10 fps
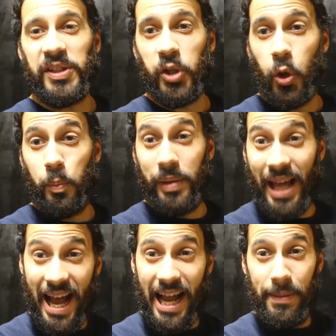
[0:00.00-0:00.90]
so
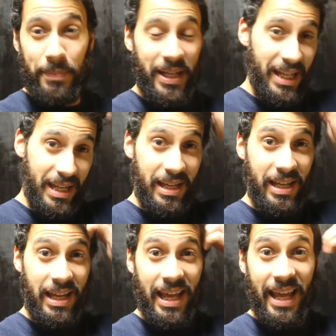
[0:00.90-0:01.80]
behind me
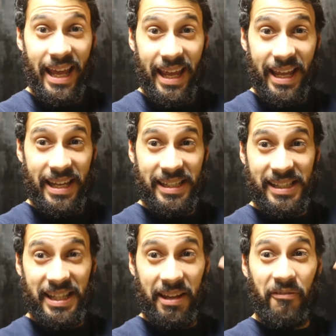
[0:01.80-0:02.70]
is the